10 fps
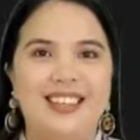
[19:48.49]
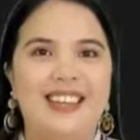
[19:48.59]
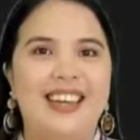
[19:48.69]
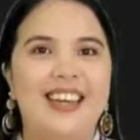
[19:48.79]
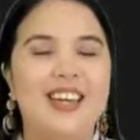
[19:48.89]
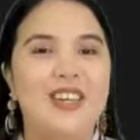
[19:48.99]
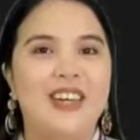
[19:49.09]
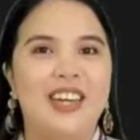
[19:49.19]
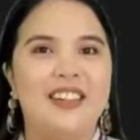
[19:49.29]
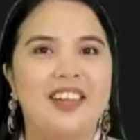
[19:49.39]
Okay? You
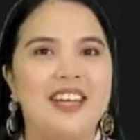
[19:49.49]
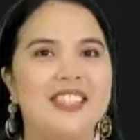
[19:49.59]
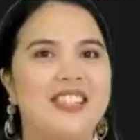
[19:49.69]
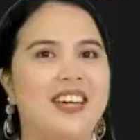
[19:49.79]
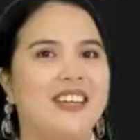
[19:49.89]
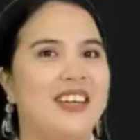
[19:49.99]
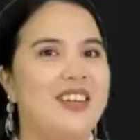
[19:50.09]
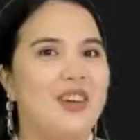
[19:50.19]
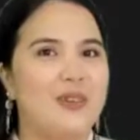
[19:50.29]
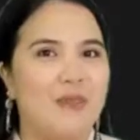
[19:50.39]
can test that in
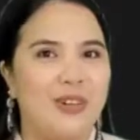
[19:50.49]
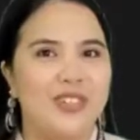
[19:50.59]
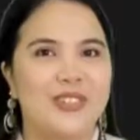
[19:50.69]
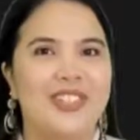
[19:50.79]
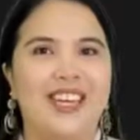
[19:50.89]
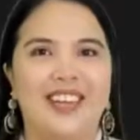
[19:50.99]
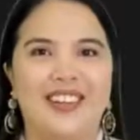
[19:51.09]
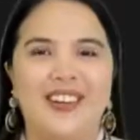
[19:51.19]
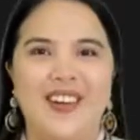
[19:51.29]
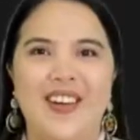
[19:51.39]
your module
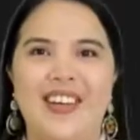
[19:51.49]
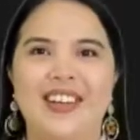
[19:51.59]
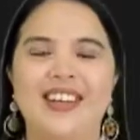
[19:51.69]
later on.